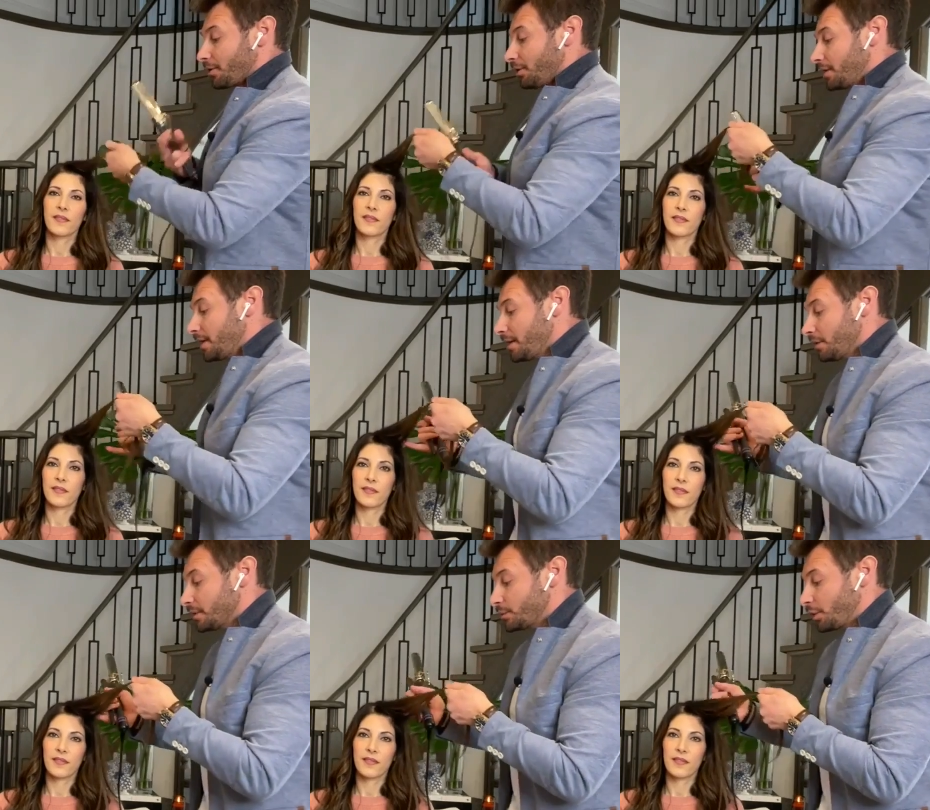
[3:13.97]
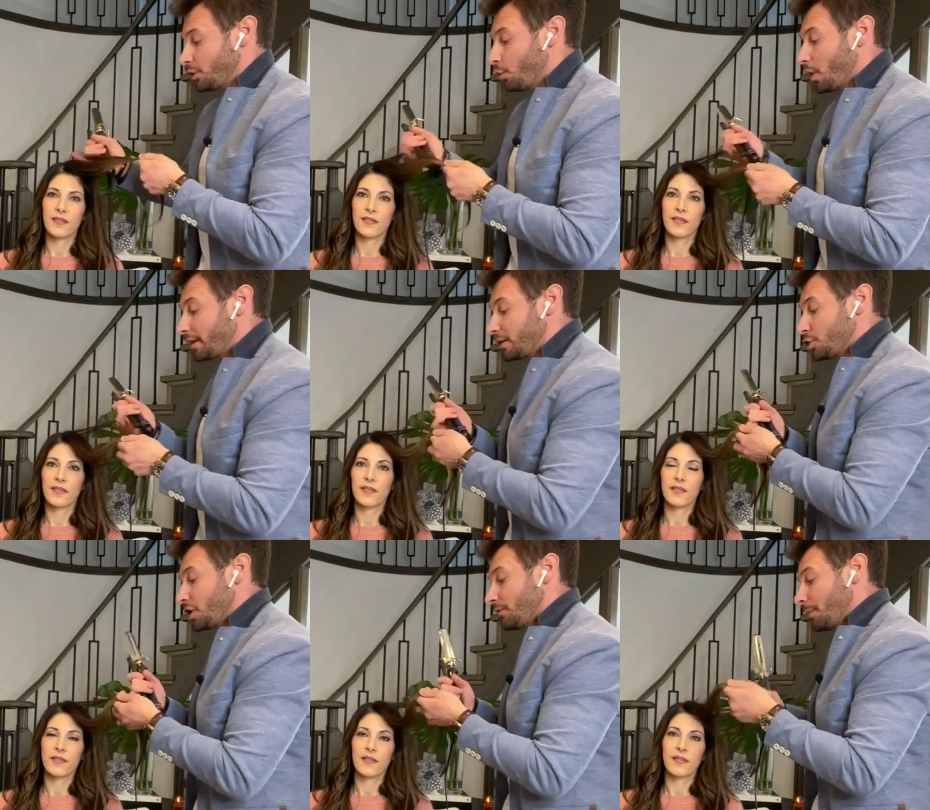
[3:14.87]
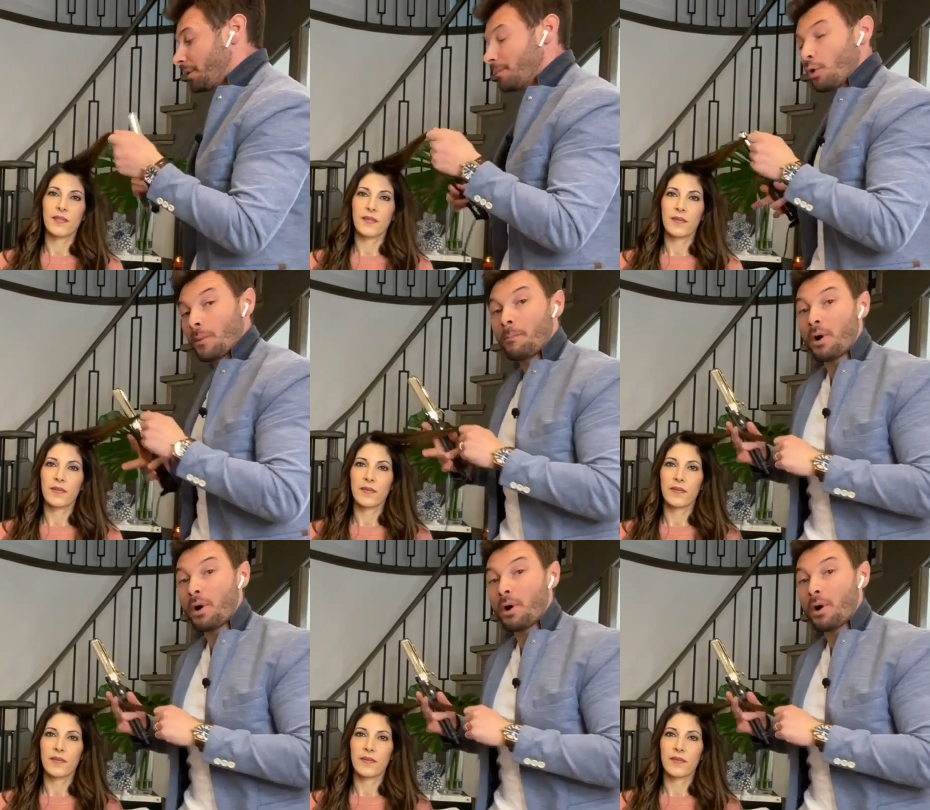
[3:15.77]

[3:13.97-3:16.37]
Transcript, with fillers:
Speaker 1: of curl here is when you want to achieve a bit more